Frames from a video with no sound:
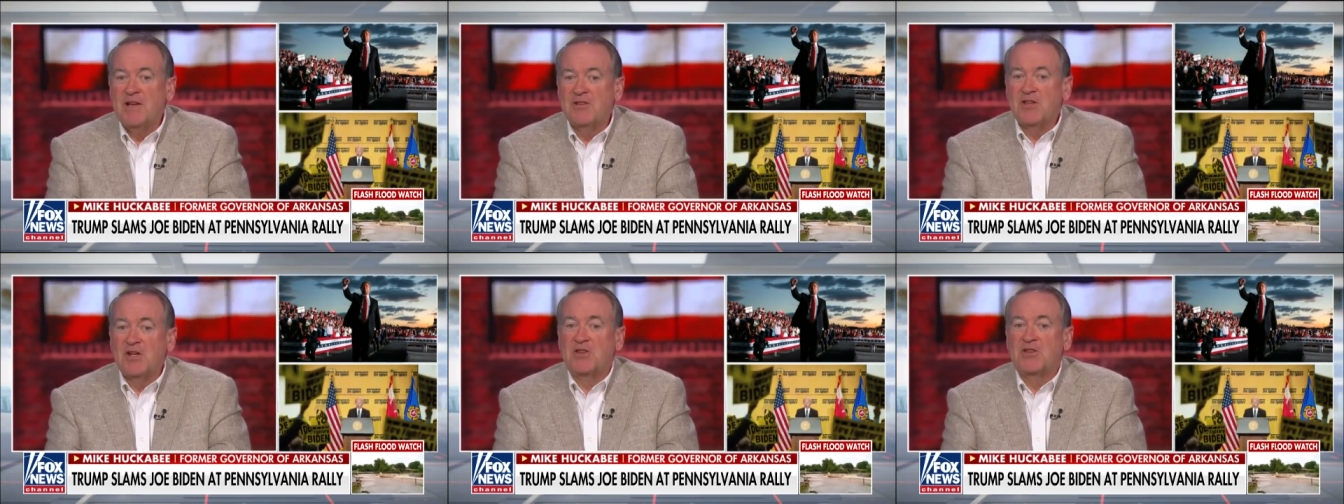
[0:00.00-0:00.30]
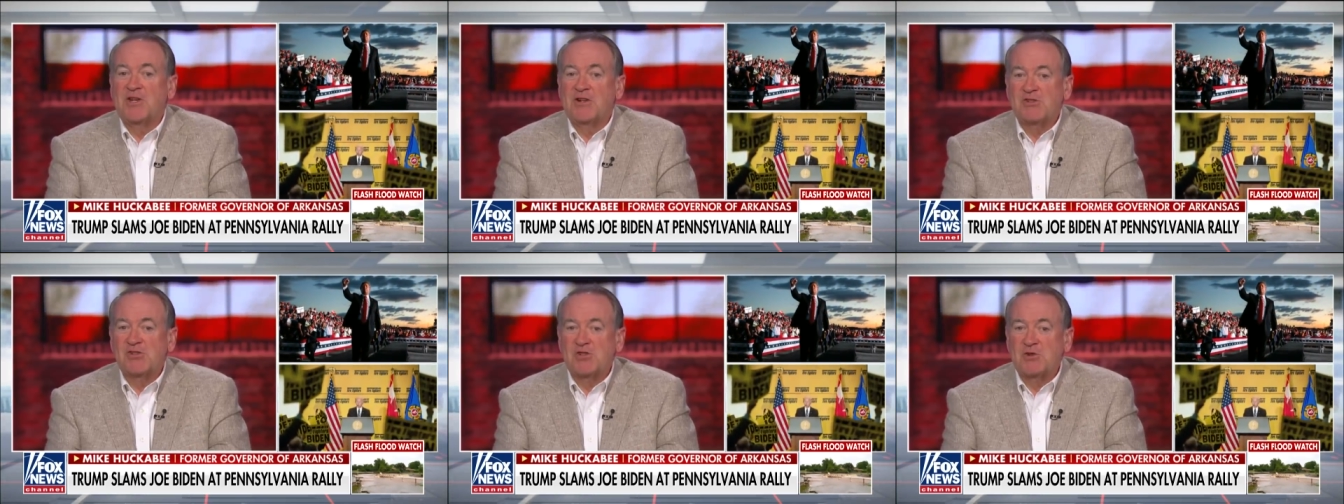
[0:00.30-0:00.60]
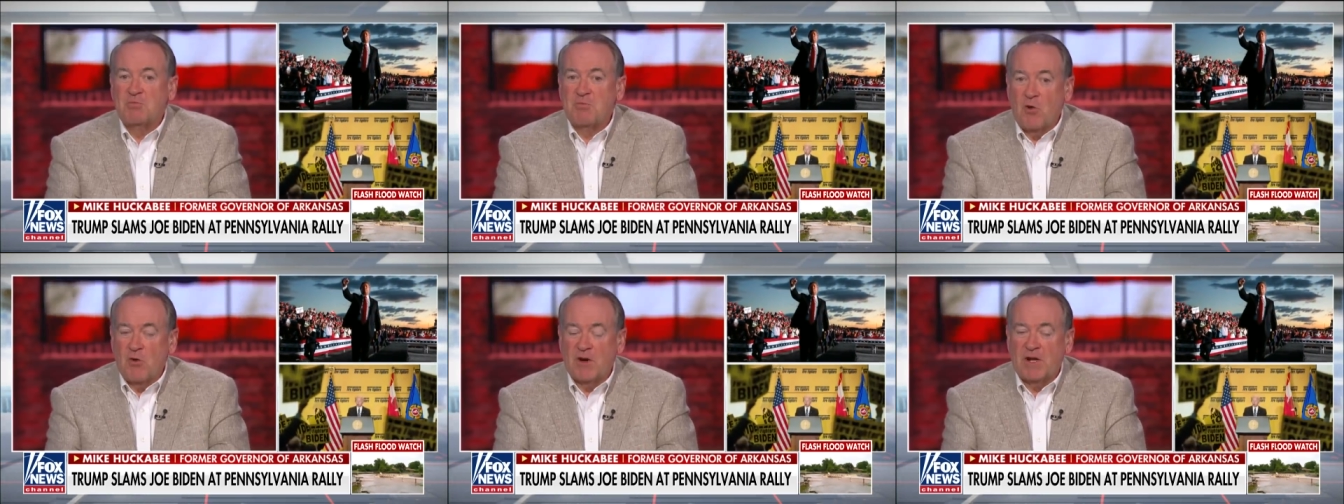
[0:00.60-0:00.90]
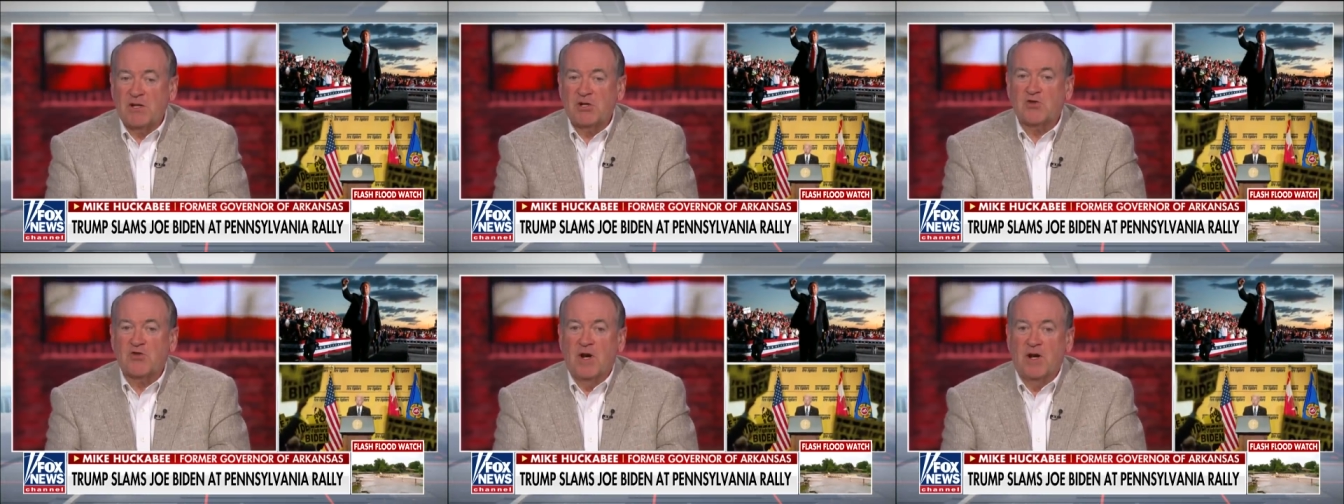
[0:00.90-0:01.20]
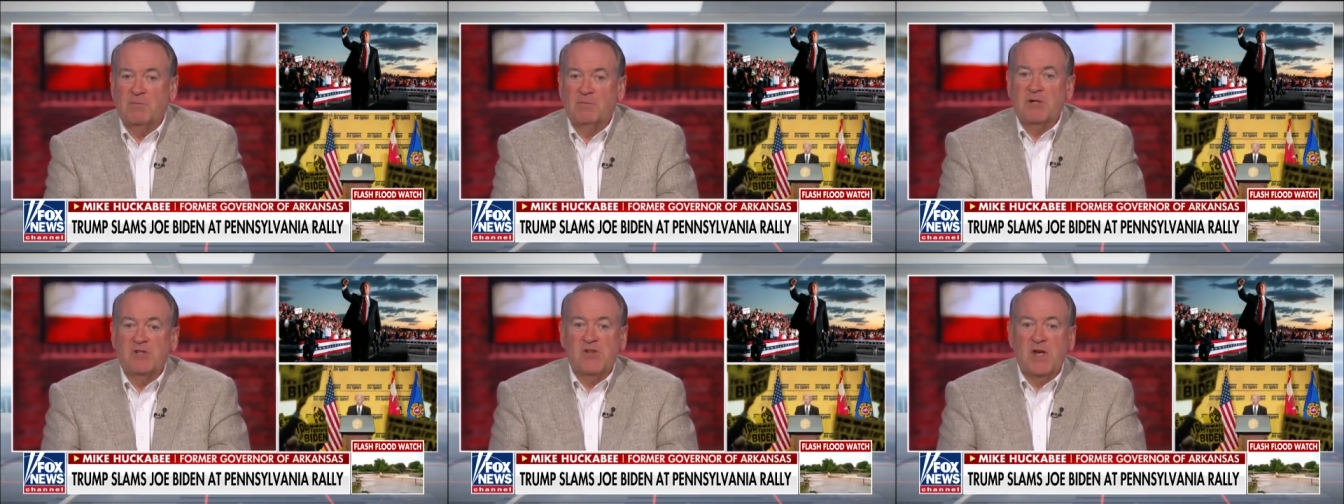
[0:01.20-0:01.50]
that they're supporting
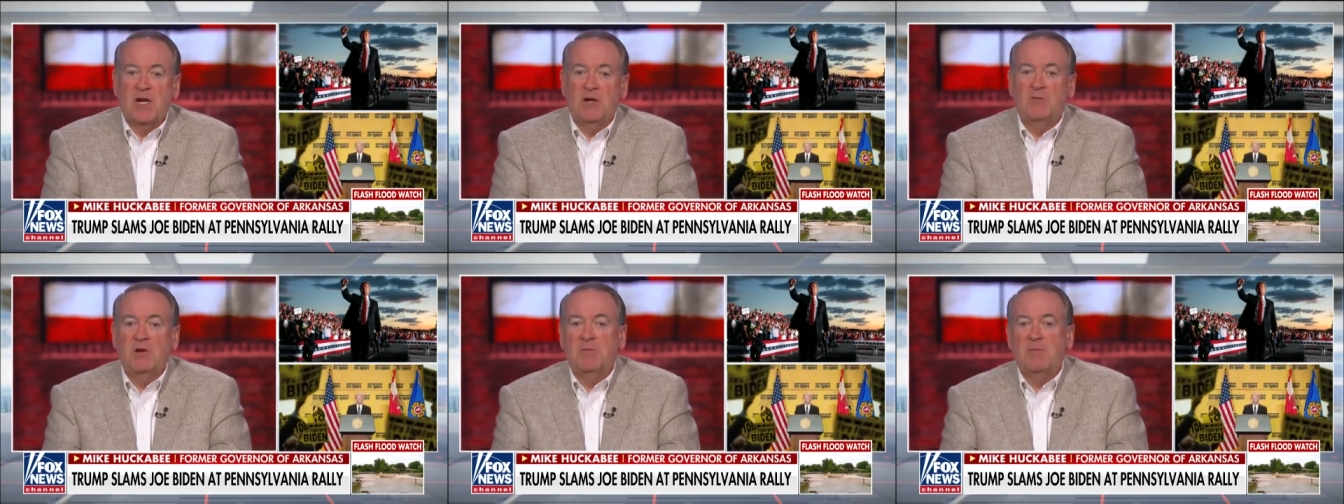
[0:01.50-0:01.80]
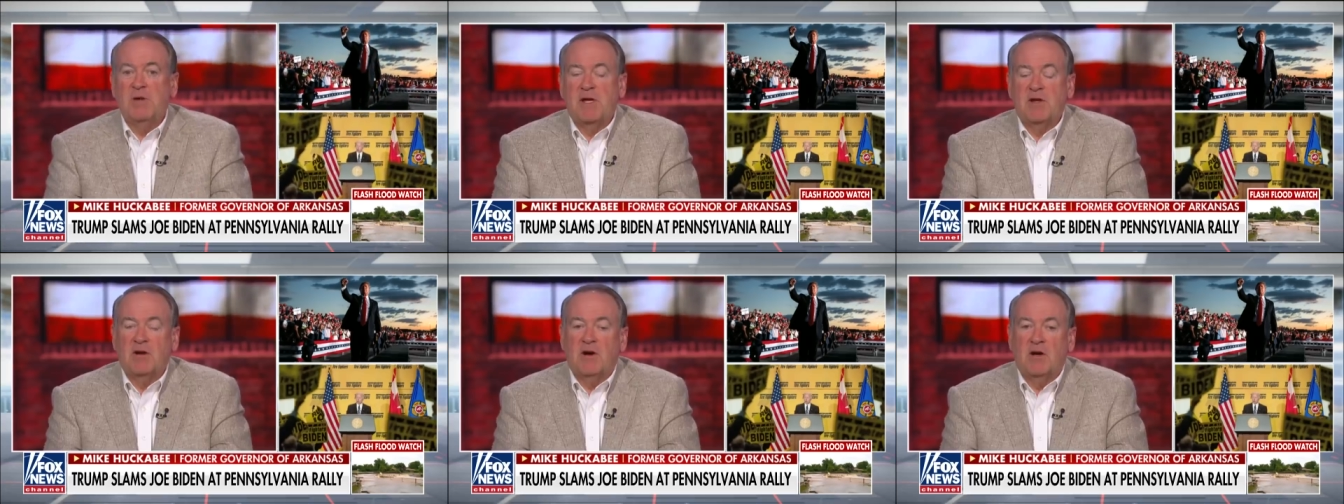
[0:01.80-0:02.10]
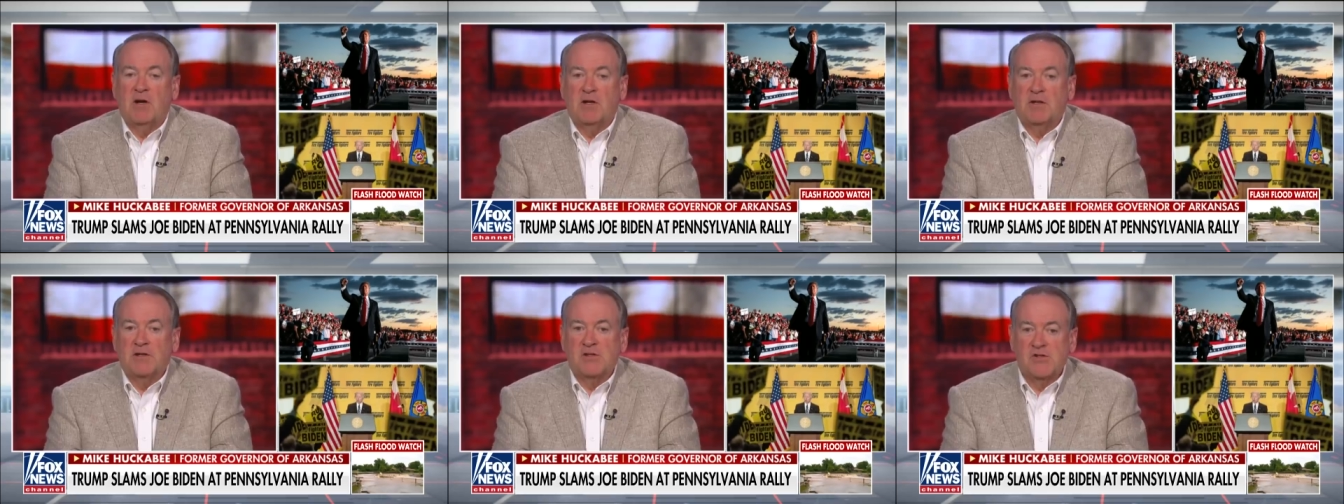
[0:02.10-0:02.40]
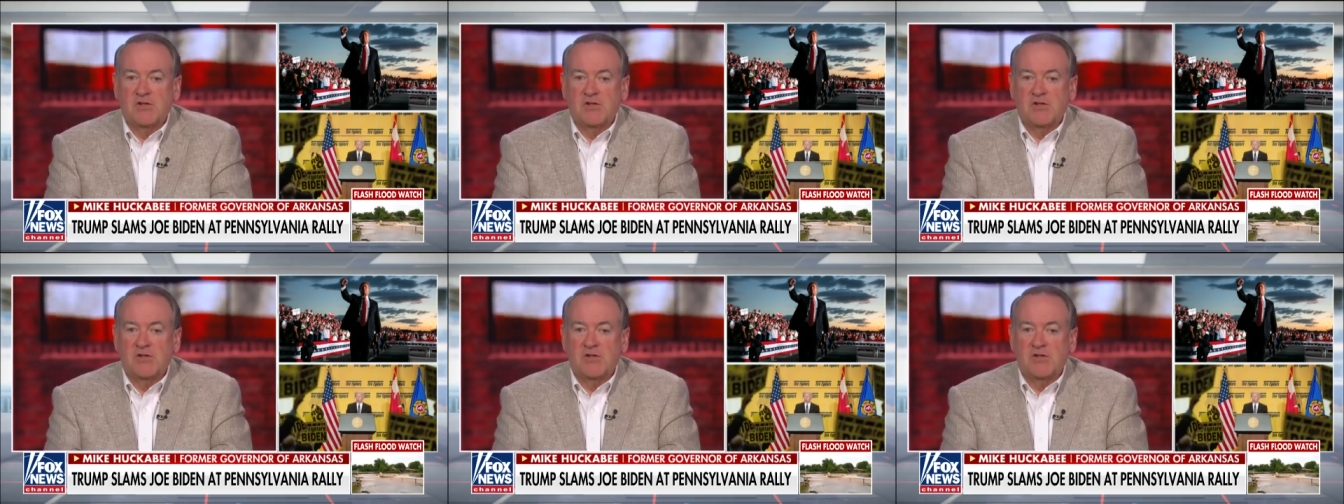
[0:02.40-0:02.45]
Trump because they don't want to be called a